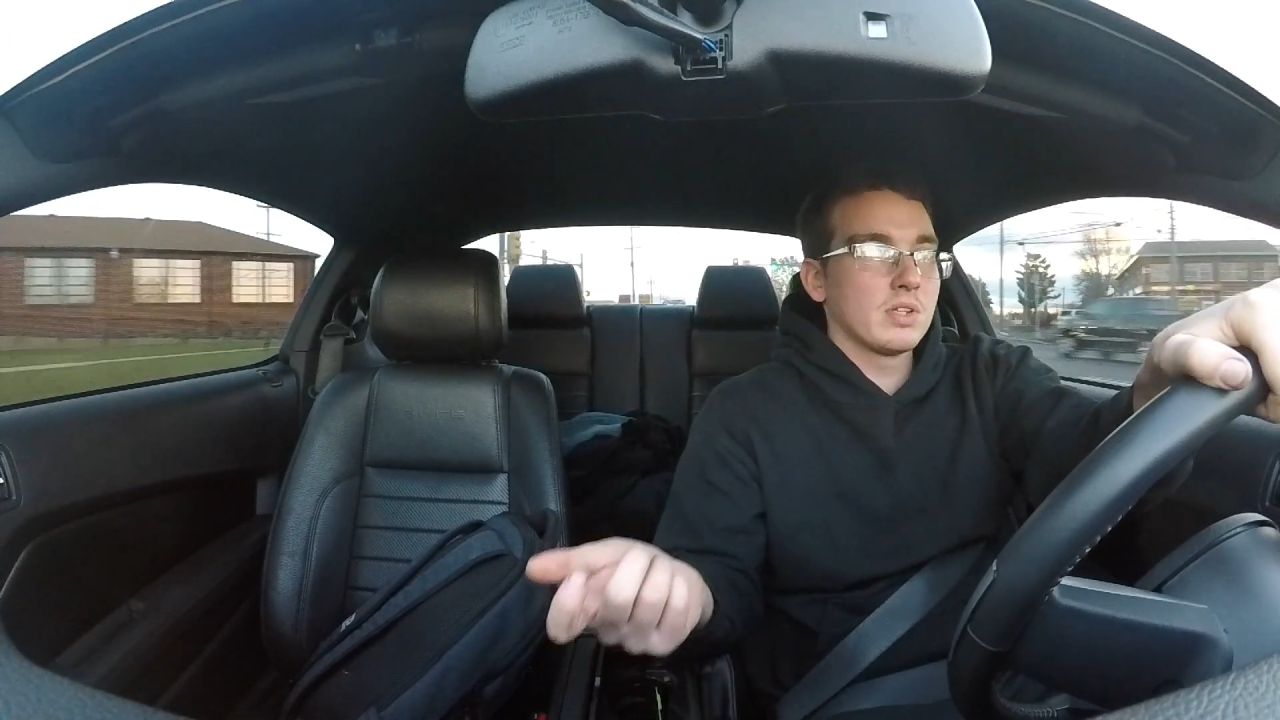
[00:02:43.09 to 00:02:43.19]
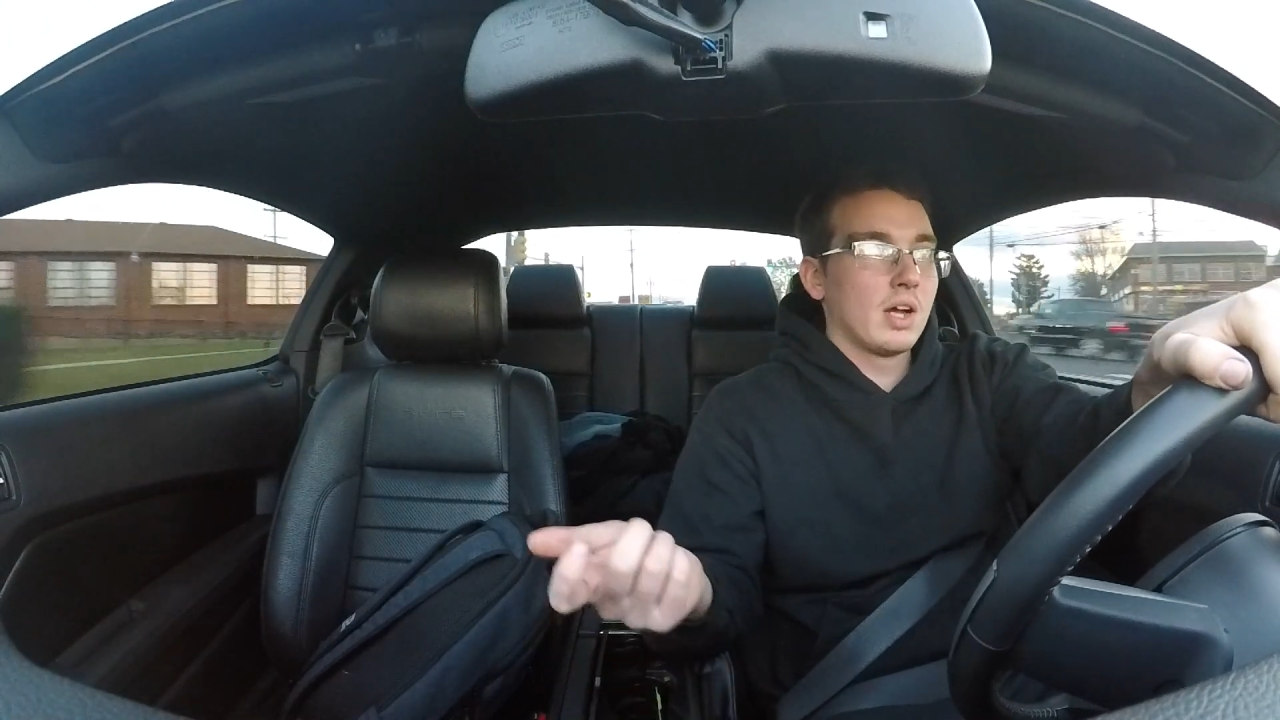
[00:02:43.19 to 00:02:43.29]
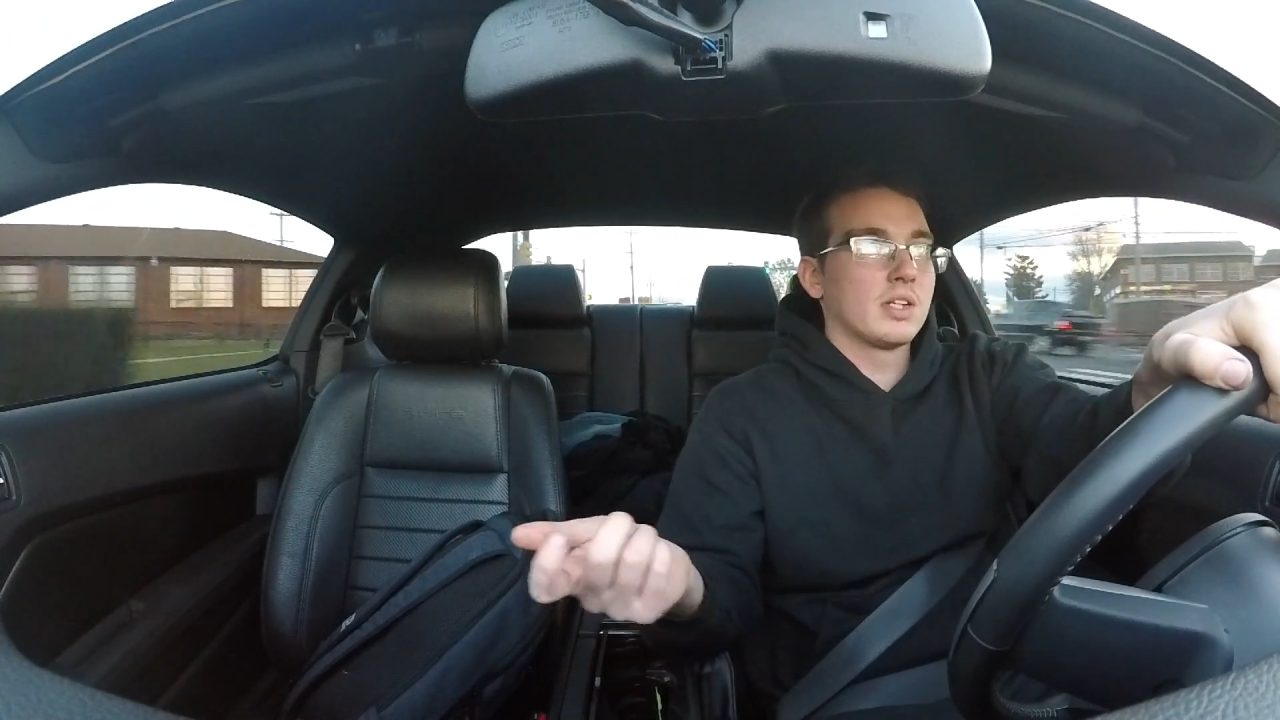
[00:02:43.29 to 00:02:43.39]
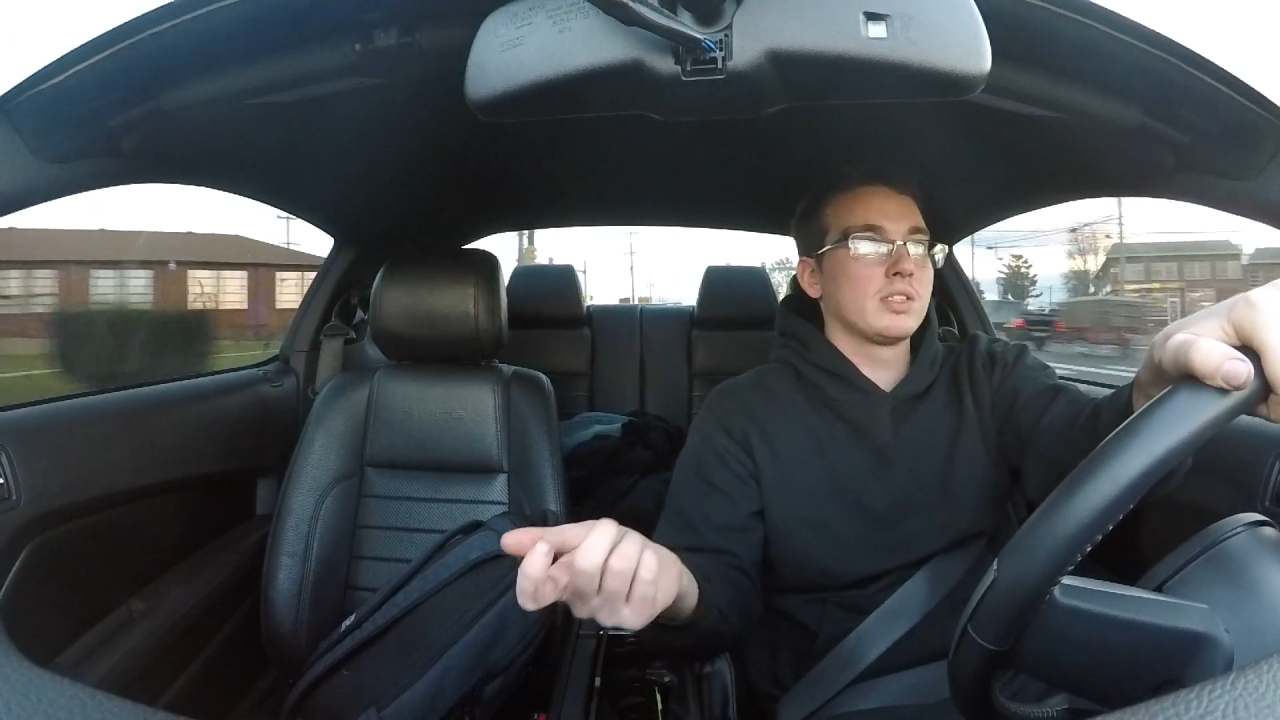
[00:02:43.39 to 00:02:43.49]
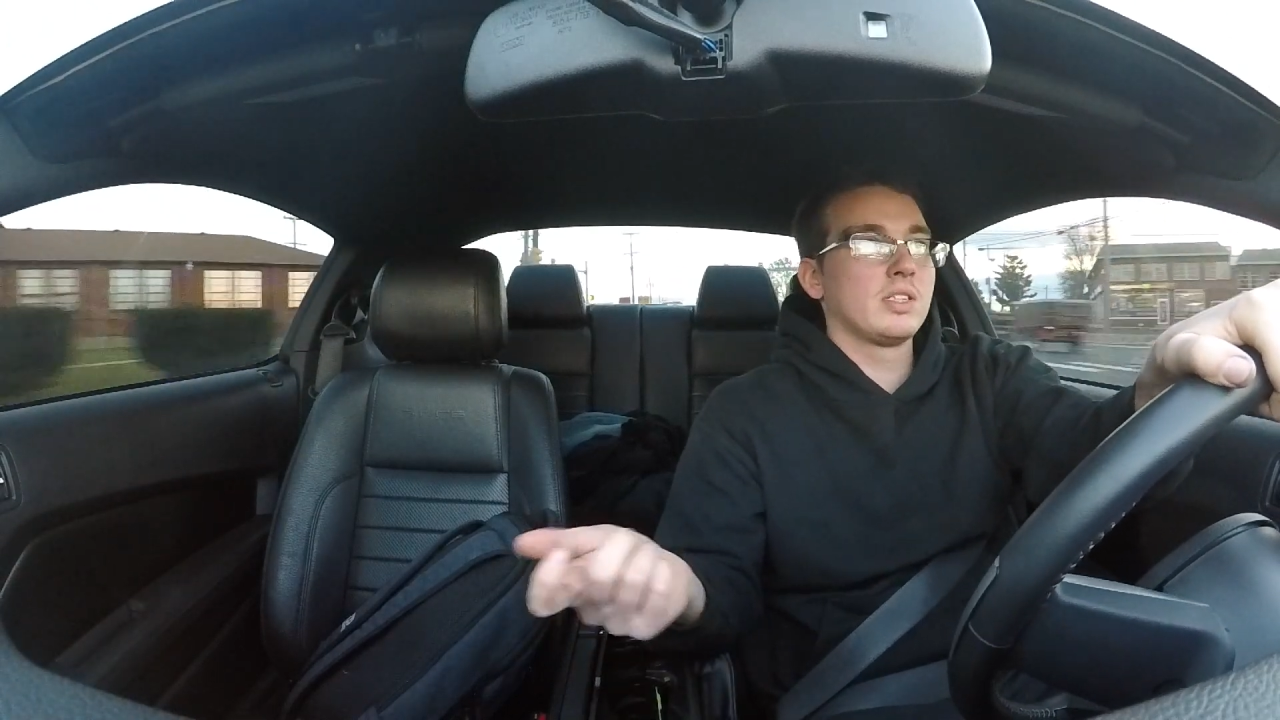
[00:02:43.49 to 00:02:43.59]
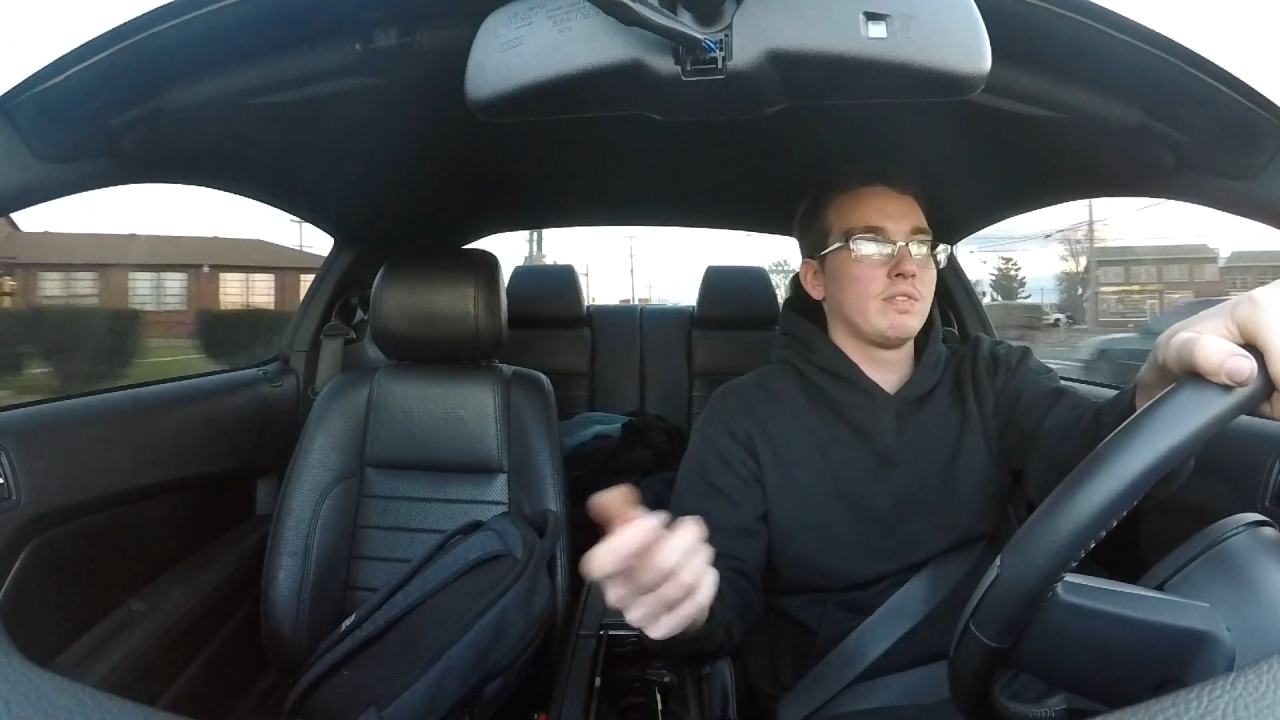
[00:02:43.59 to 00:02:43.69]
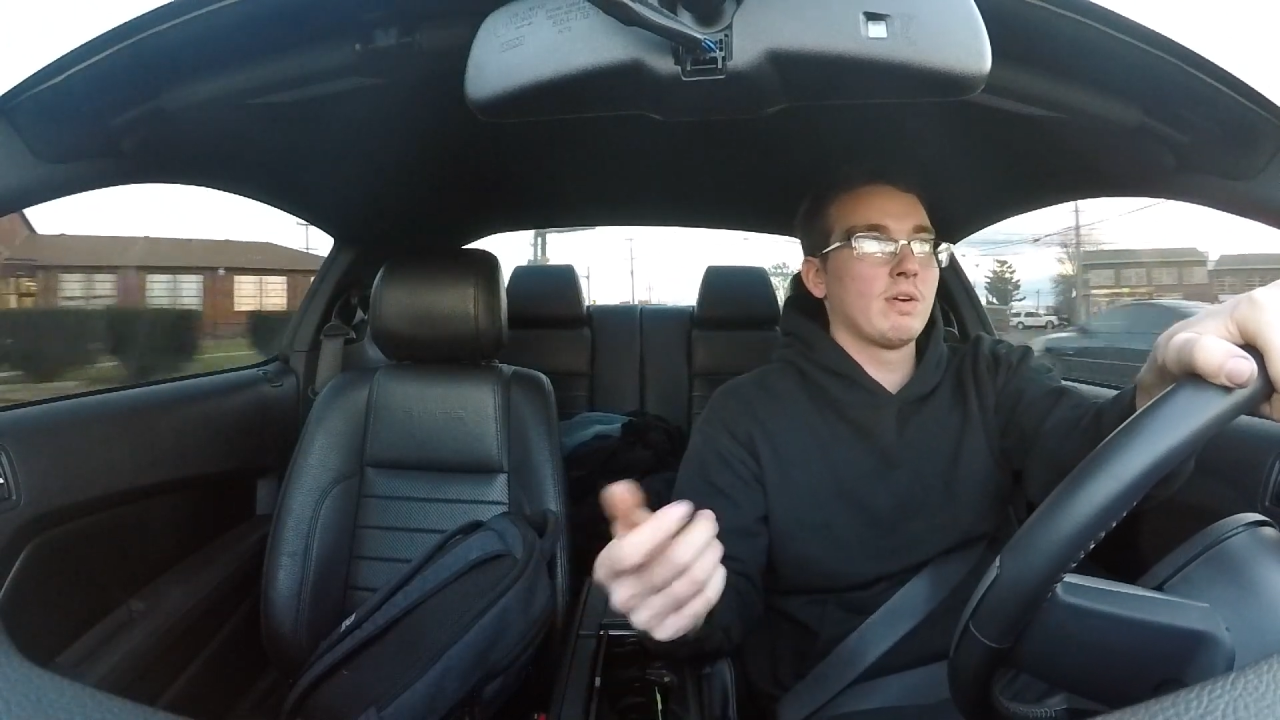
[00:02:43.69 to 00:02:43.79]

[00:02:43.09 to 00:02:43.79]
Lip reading: honestly,